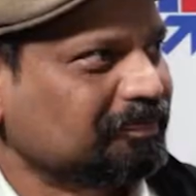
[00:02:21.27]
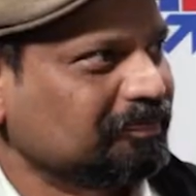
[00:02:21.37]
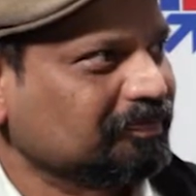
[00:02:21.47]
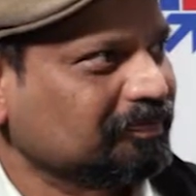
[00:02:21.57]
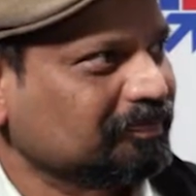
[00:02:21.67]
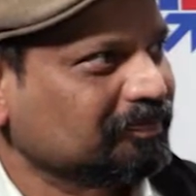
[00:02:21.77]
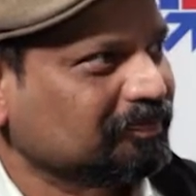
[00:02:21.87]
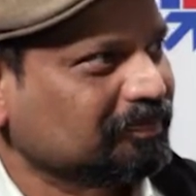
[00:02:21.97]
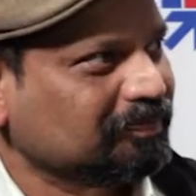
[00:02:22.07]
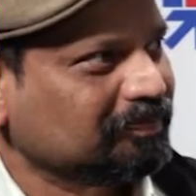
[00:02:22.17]

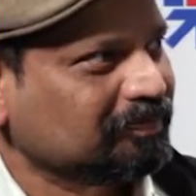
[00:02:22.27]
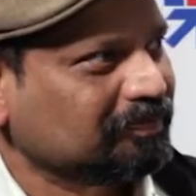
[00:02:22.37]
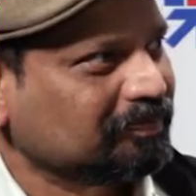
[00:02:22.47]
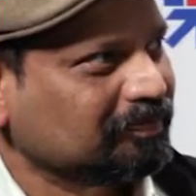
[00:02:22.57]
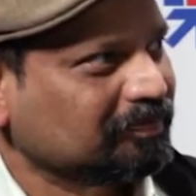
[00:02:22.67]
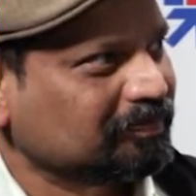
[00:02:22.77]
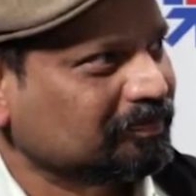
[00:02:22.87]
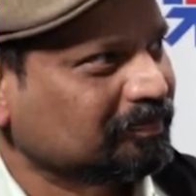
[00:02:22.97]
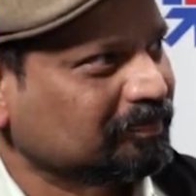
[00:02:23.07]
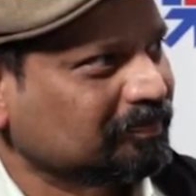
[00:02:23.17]

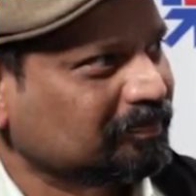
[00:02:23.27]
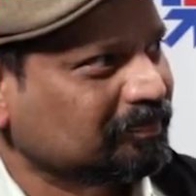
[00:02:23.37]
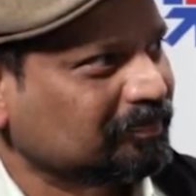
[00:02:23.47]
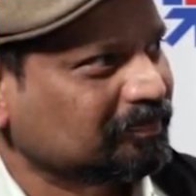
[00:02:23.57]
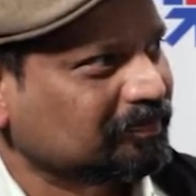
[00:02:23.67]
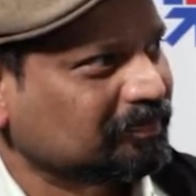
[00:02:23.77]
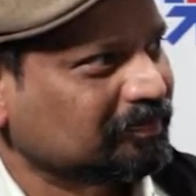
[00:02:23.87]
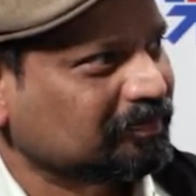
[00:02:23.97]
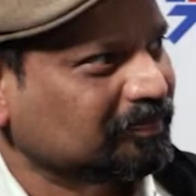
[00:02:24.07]
This person isn't speaking.